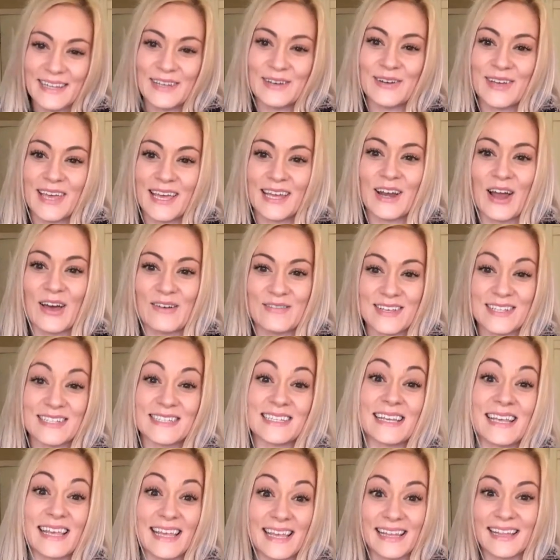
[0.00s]
you can
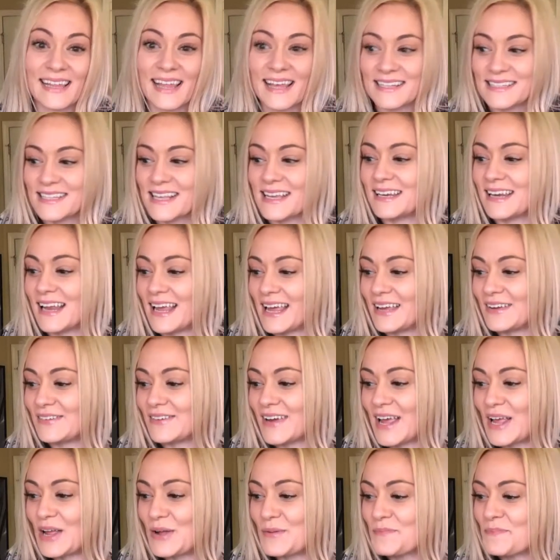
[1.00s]
obviously eat lots that night,
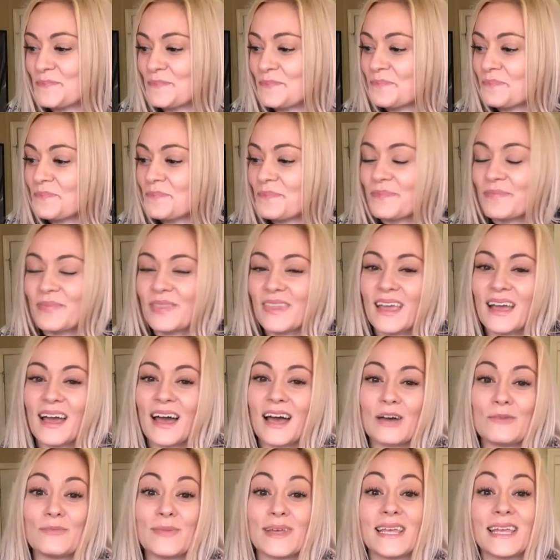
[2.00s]
right?
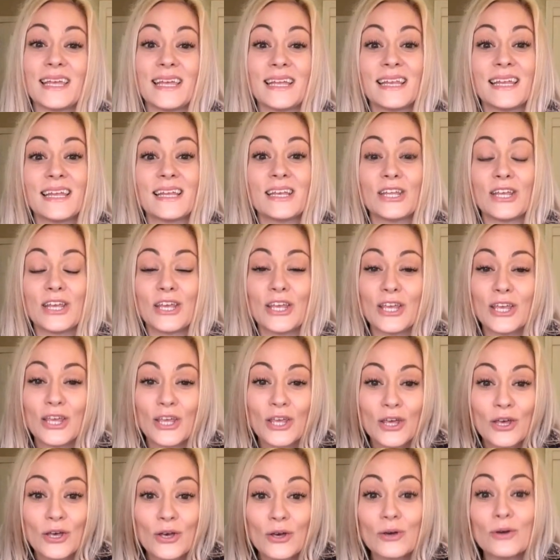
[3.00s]
Eating
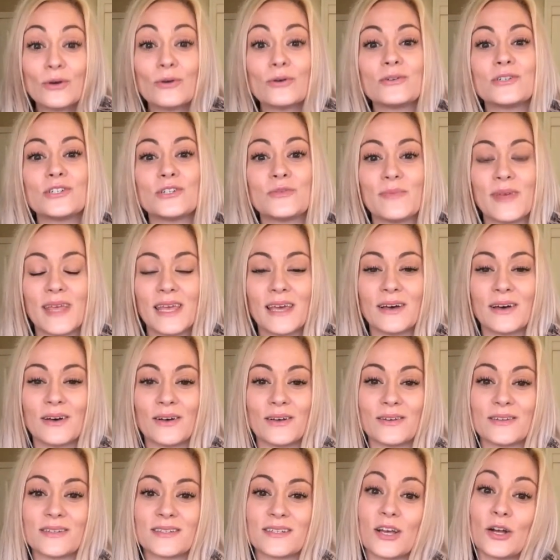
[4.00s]
huge
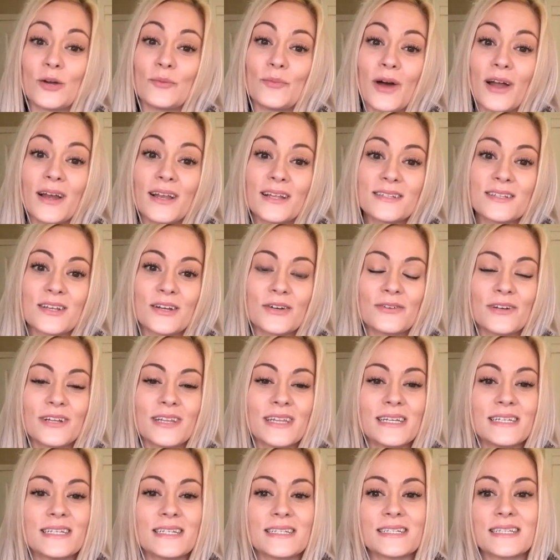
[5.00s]
meals. Our bodies aren't
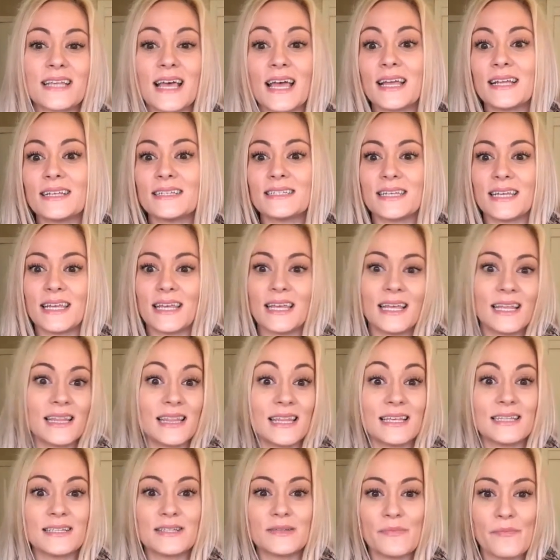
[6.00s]
really designed to eat
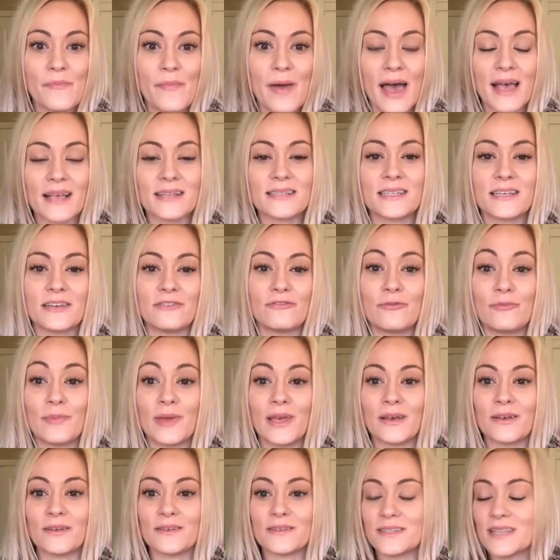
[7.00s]
these massive
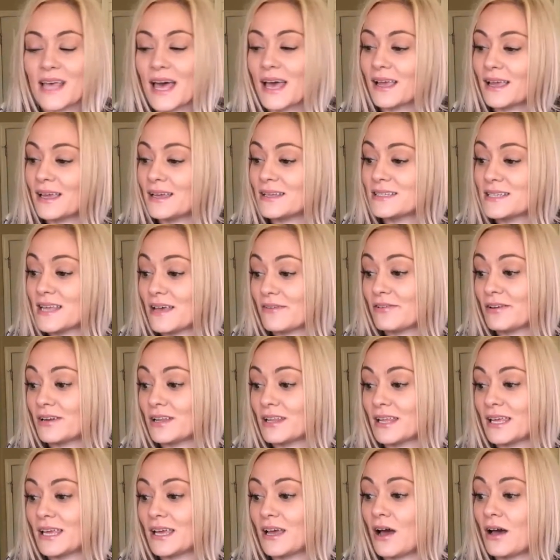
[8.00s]
meals. That can
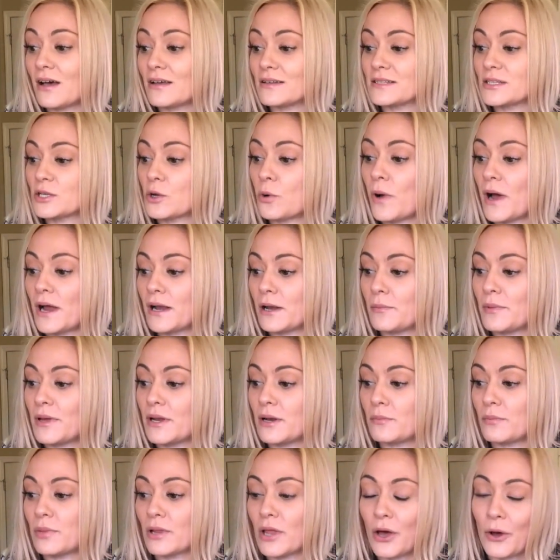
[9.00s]
definitely cause quite a
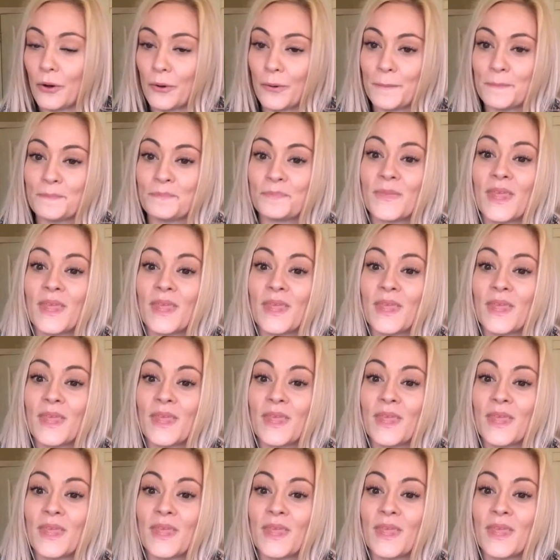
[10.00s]
bit of bloat.